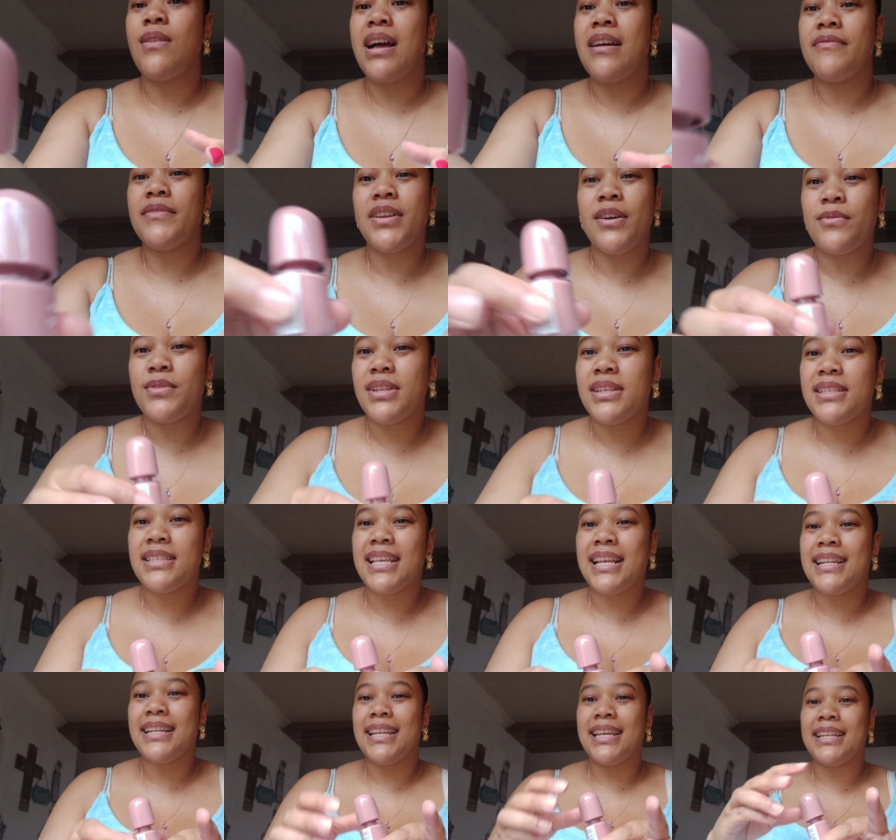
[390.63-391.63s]
I've noticed
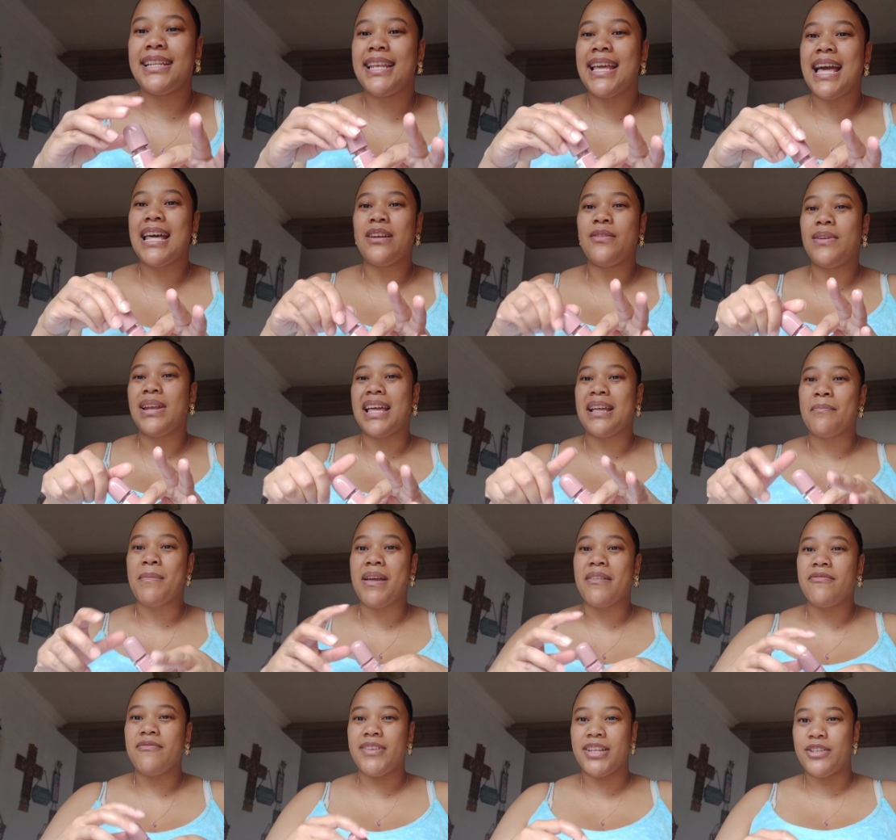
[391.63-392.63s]
that lately I don't like
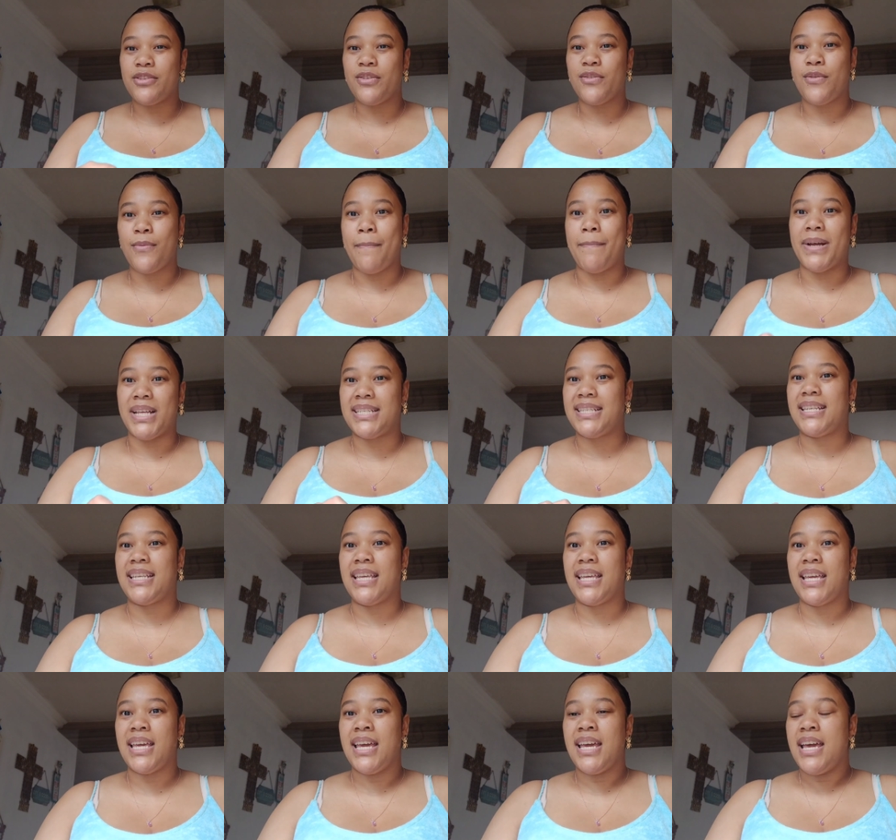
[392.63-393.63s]
my feet to look
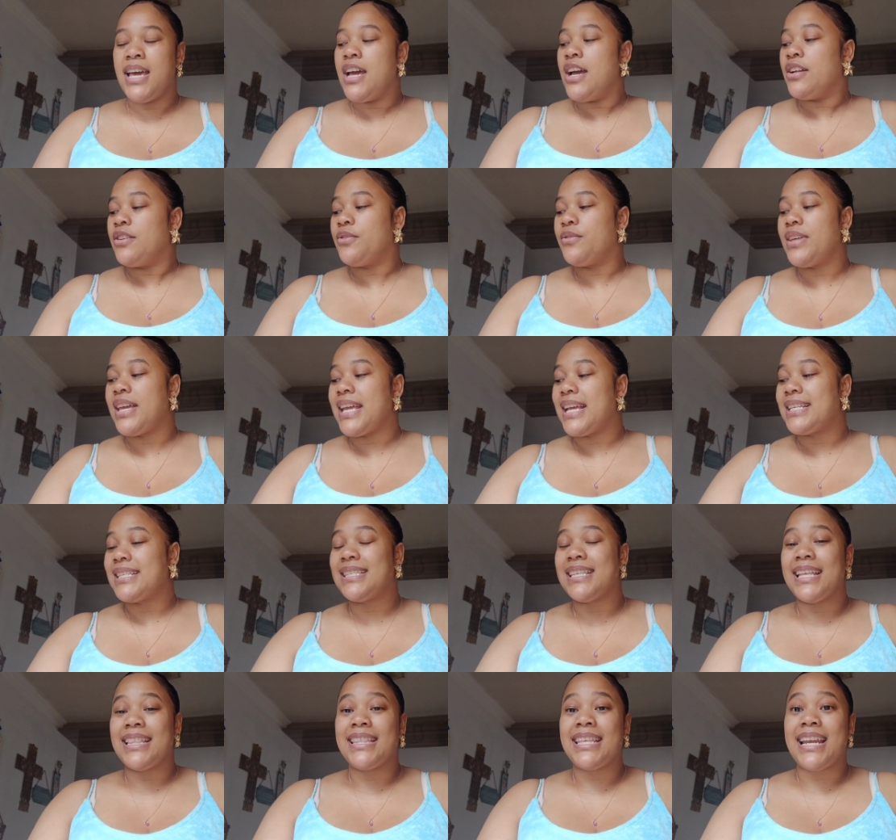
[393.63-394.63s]
busy to the
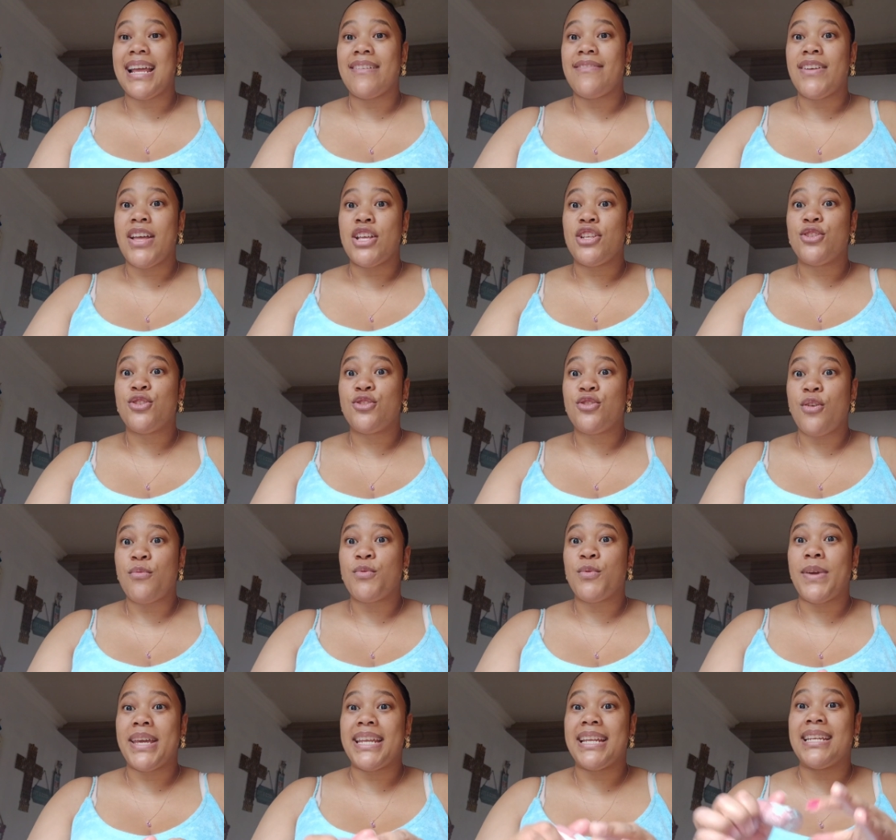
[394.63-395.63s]
extent that I've stopped
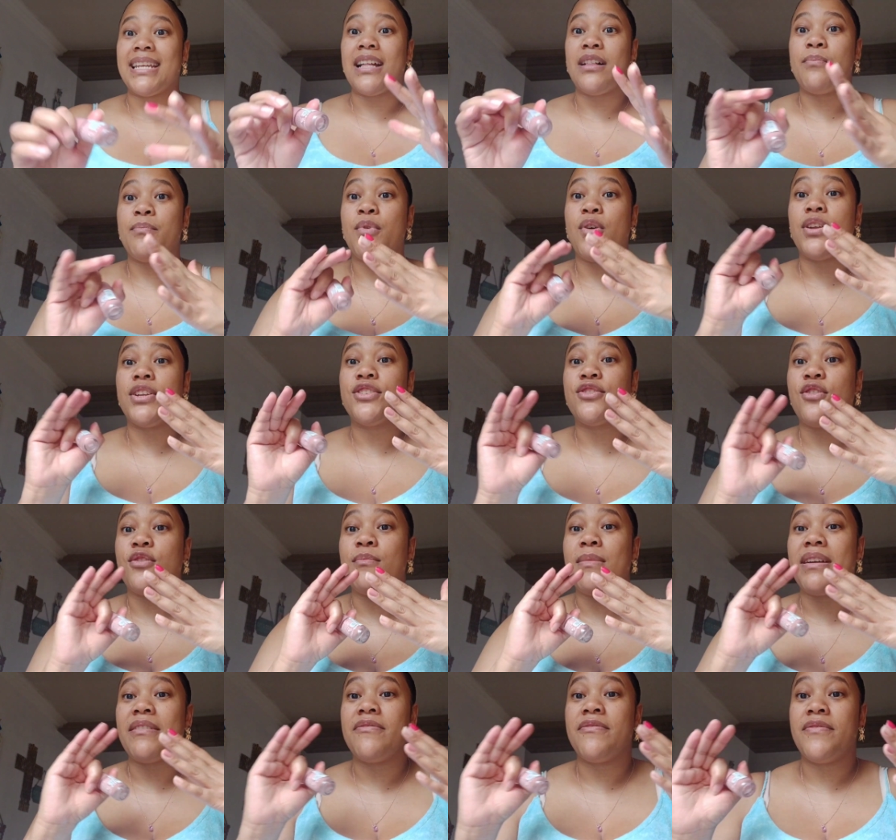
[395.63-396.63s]
wearing nail polish on
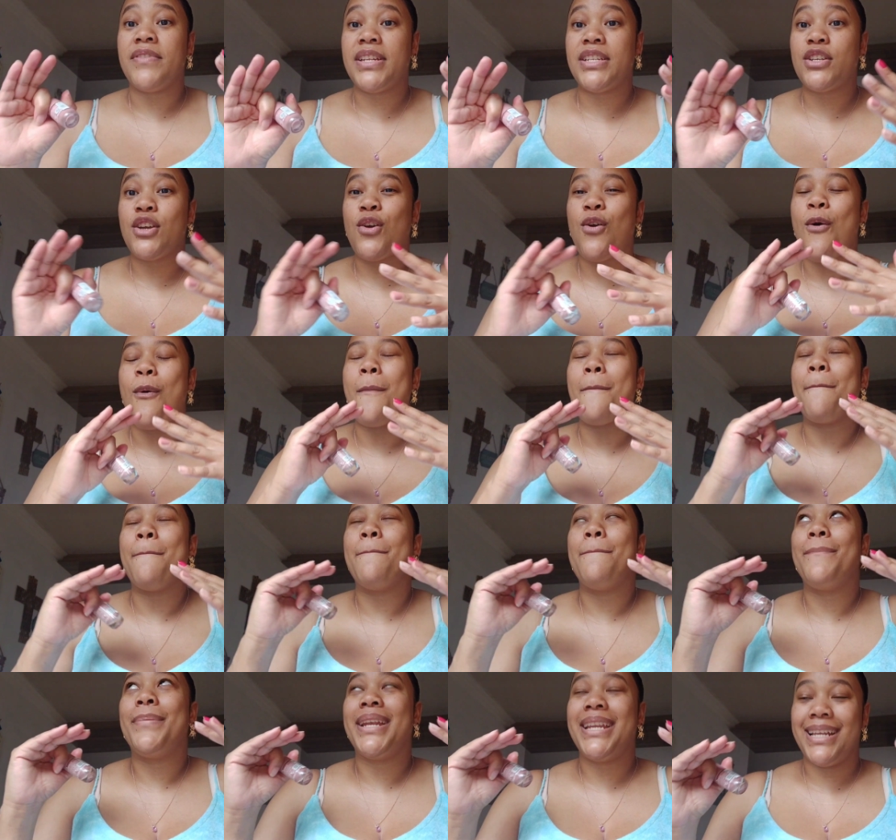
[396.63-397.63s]
my feet
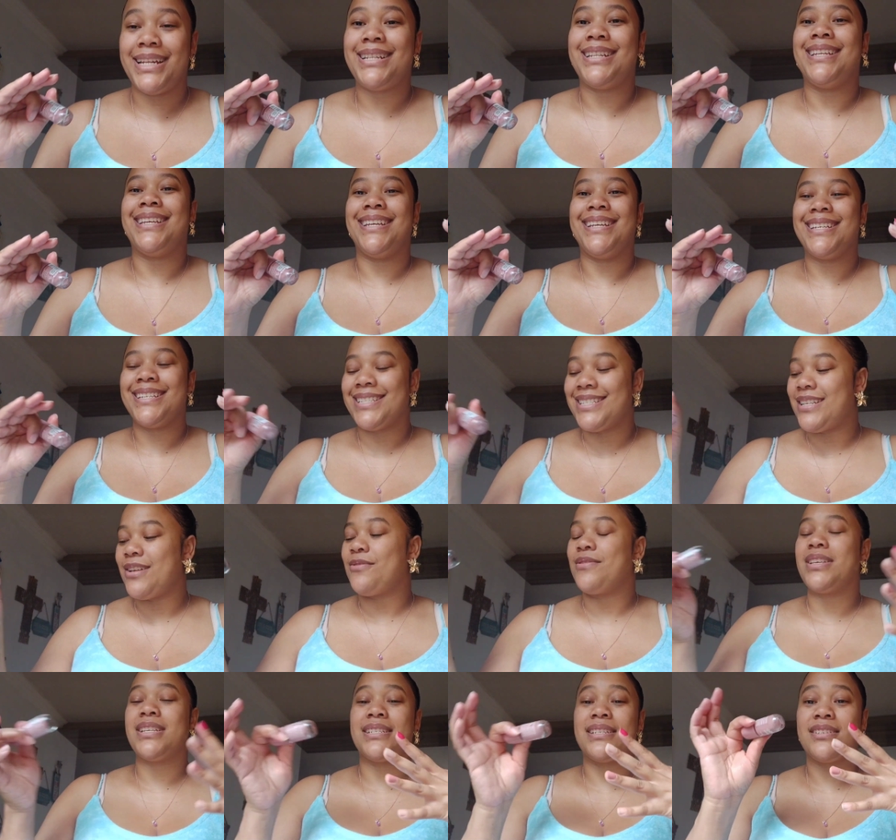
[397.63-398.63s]
completely so
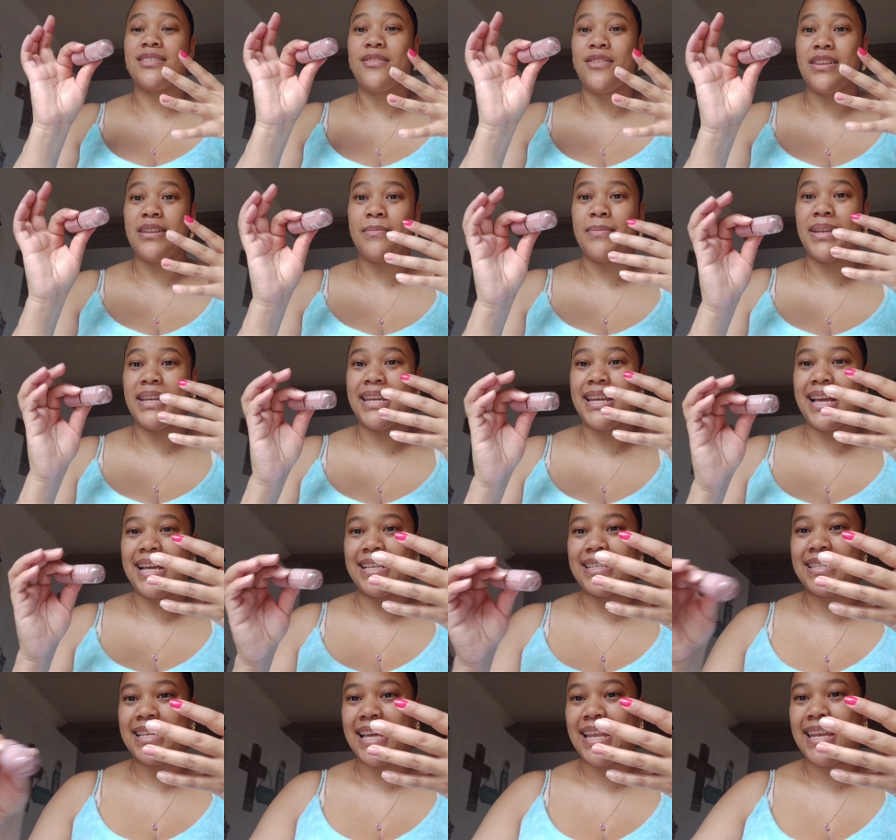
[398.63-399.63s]
this is gonna be
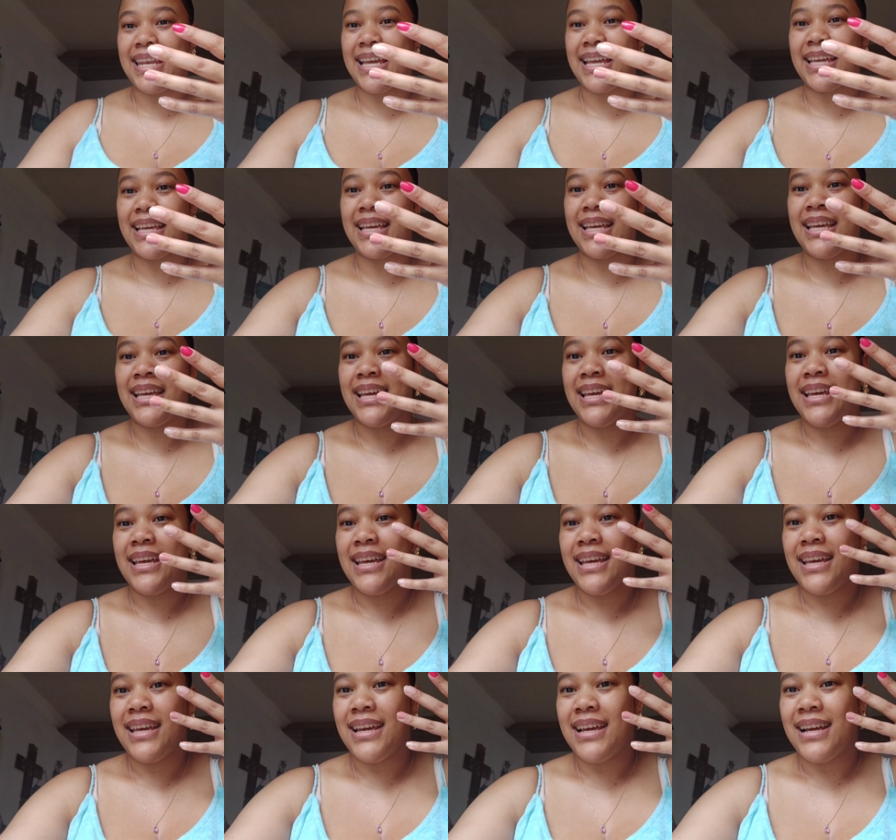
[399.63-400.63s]
nice I like
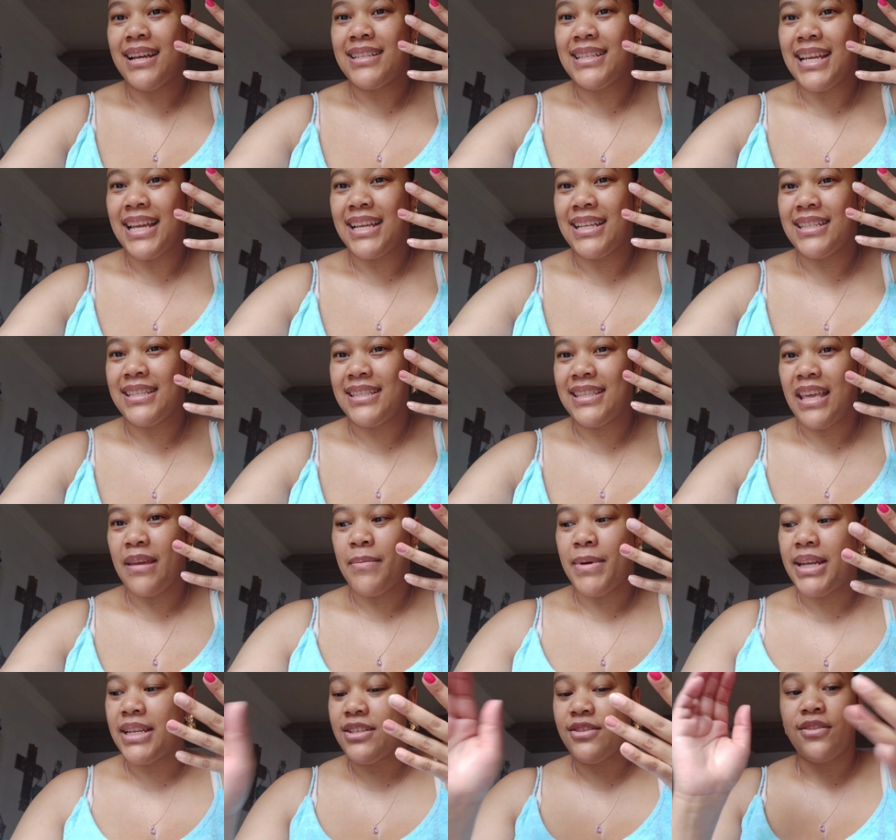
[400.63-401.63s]
it's like it's there
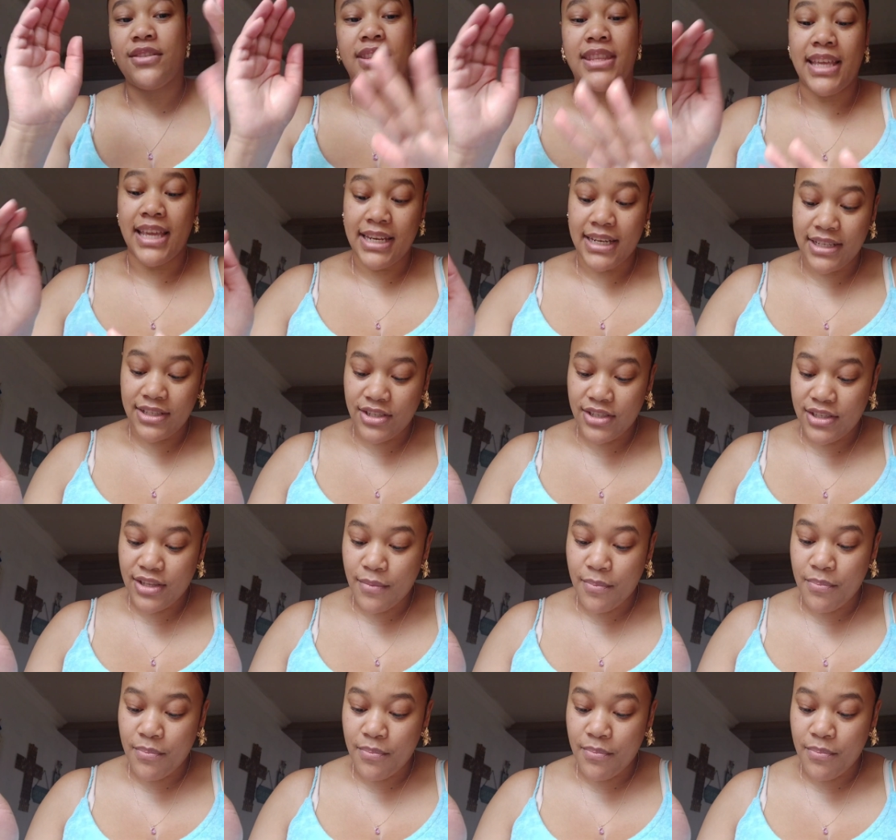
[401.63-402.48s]
but it's not there and it's just a